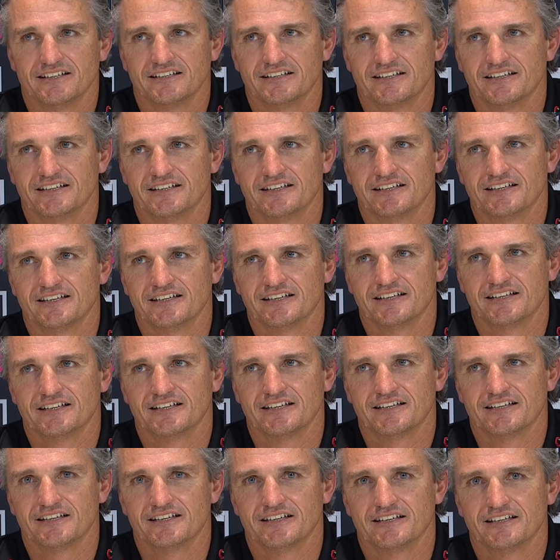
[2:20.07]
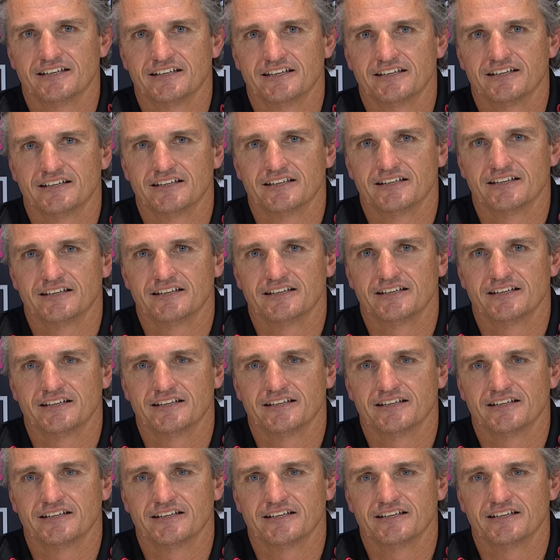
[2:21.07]
get get this uh, get this
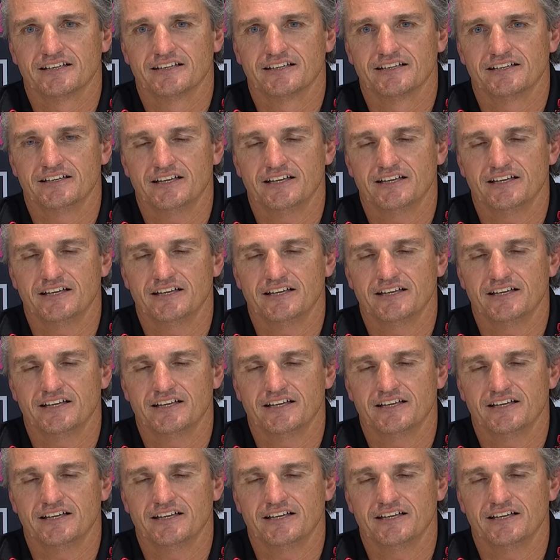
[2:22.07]
premiership?